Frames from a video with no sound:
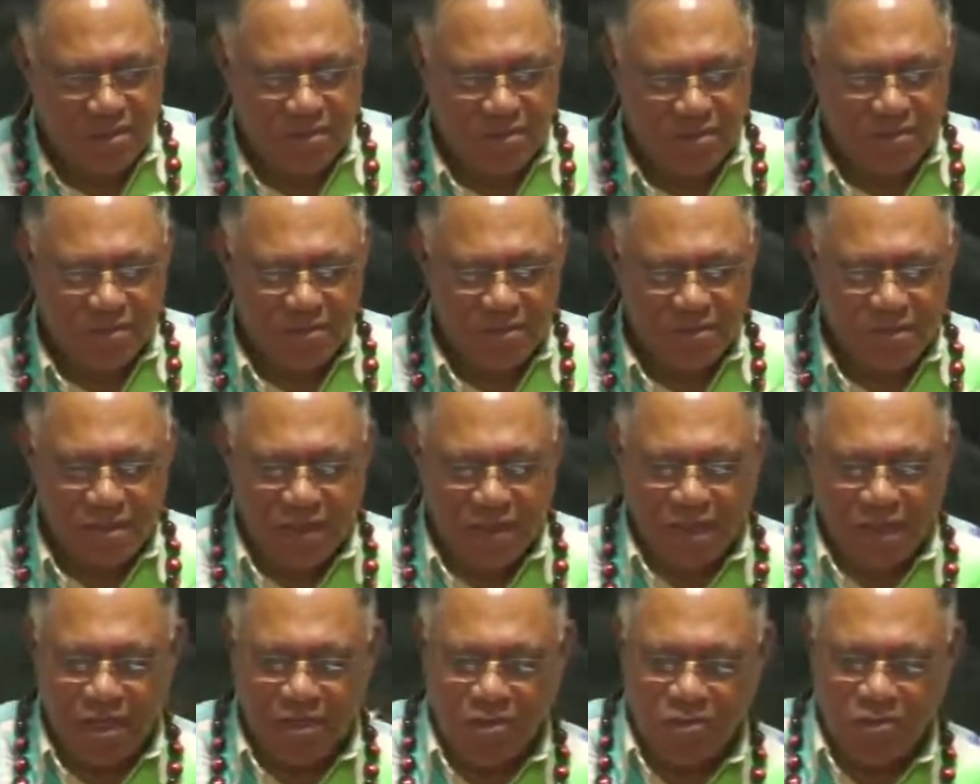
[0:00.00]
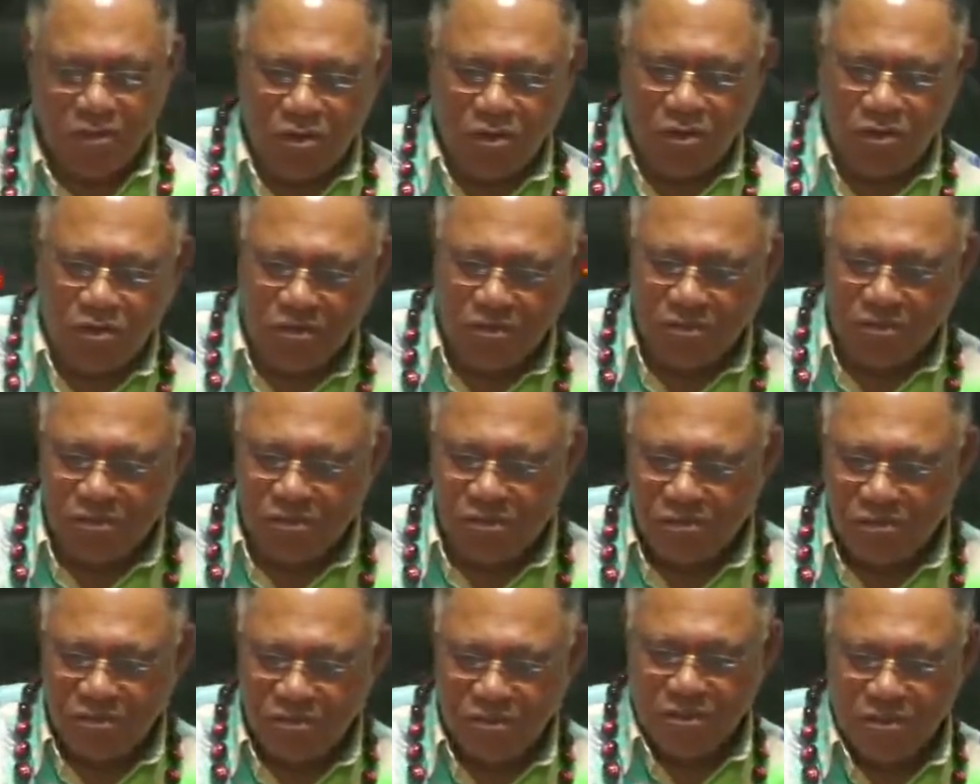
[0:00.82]
Hallelujah, Lord.
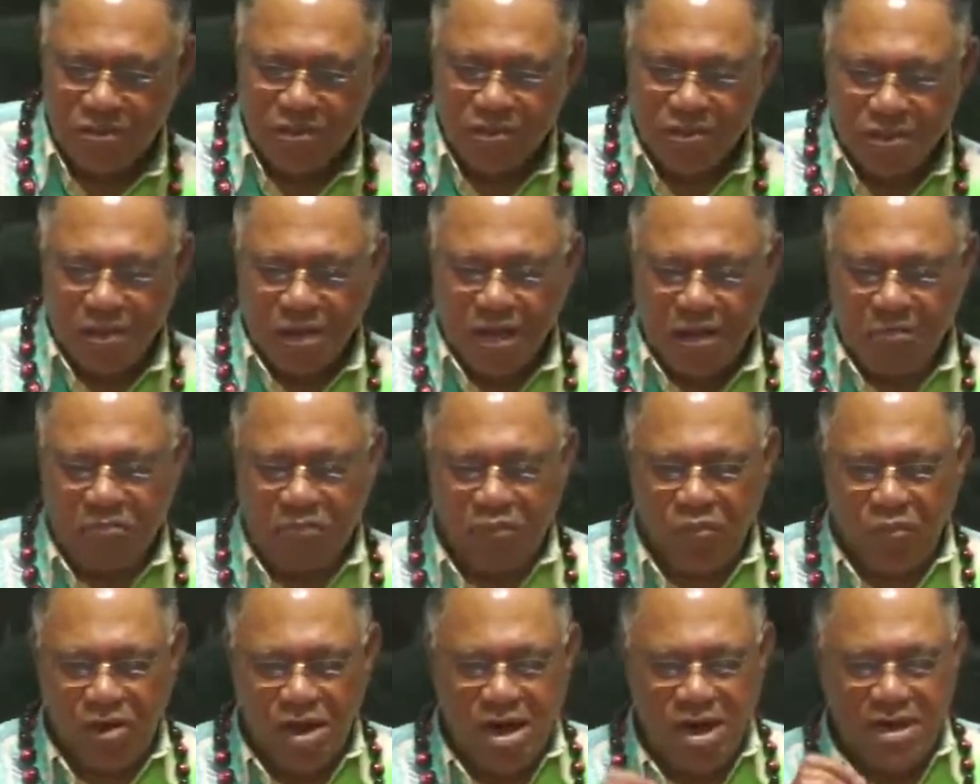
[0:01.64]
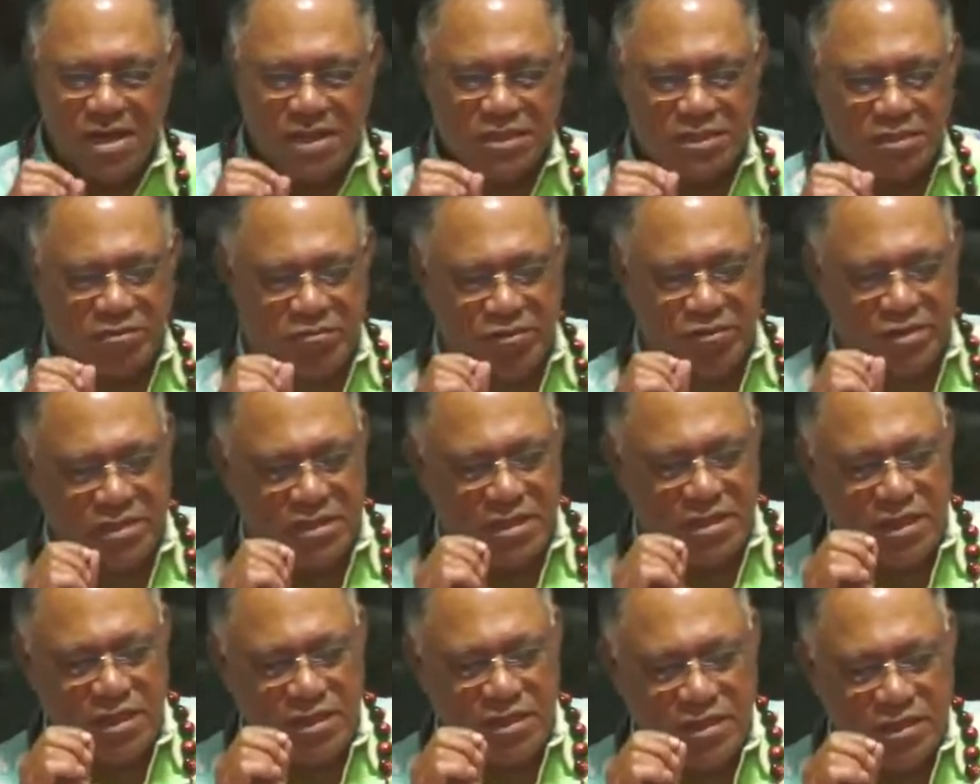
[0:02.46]
A prayerless
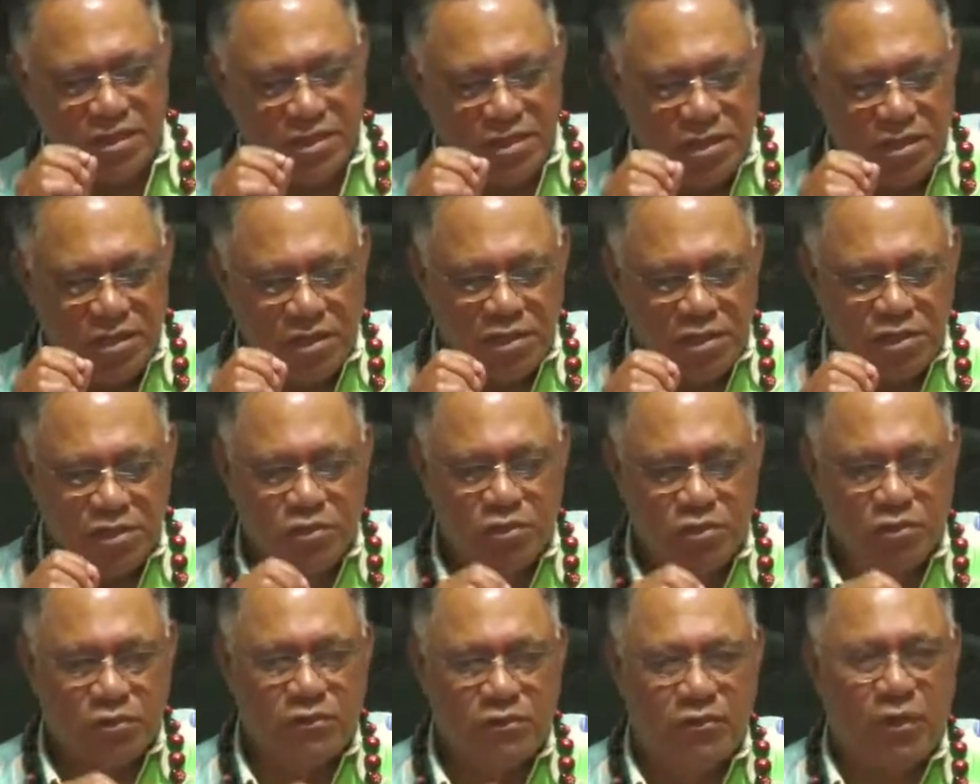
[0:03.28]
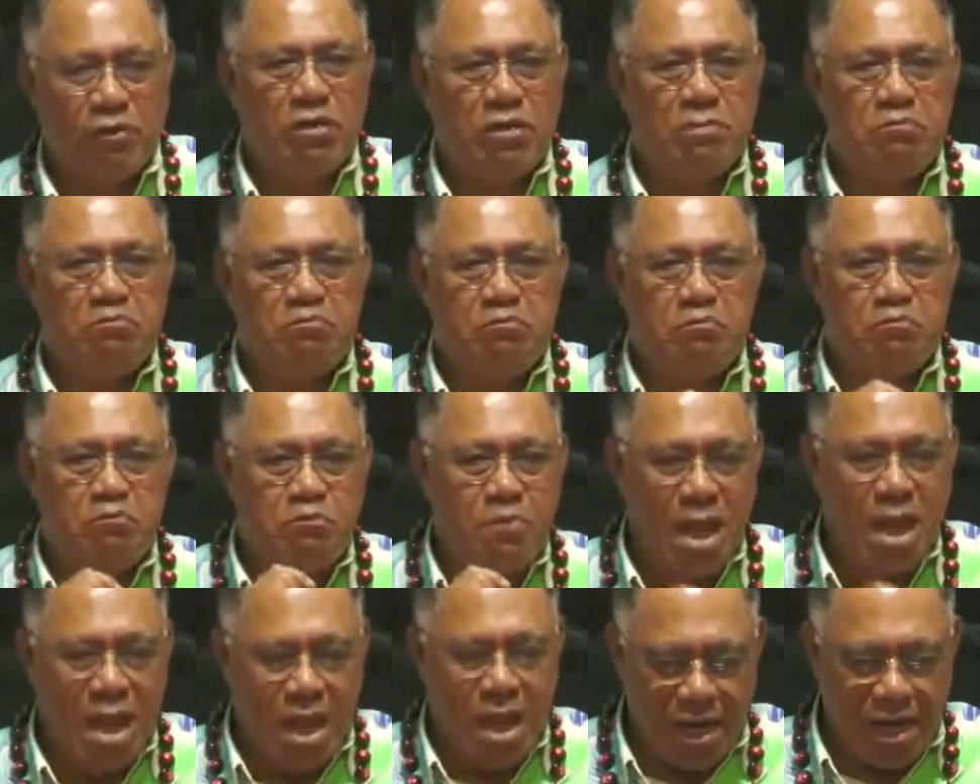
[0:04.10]
Christian shows very
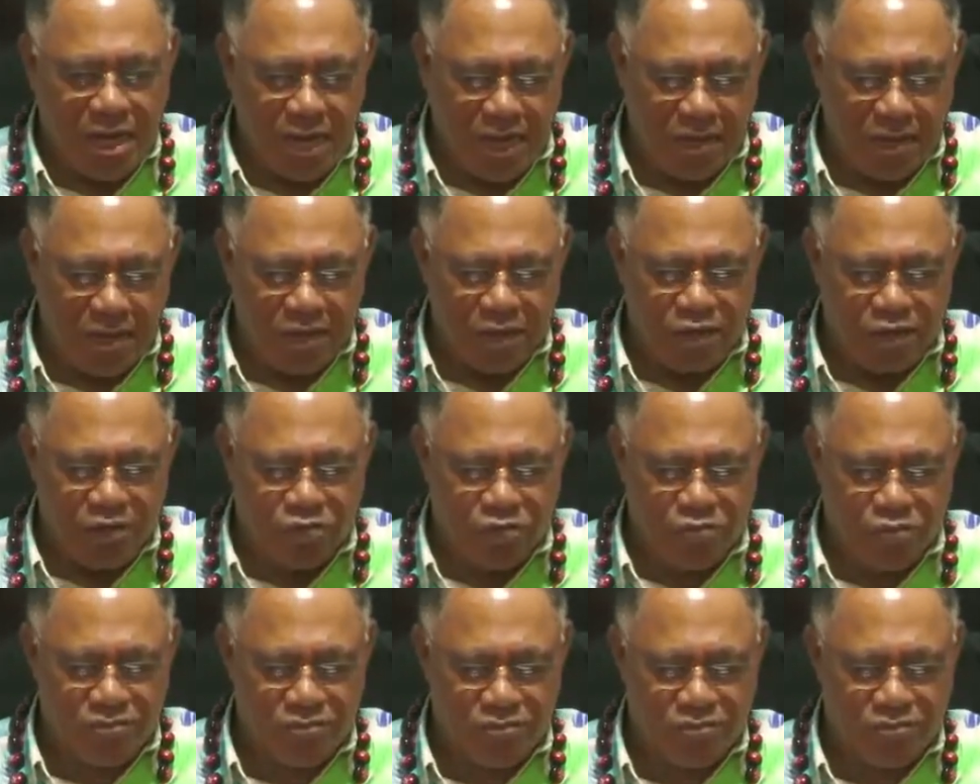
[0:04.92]
bad attitude.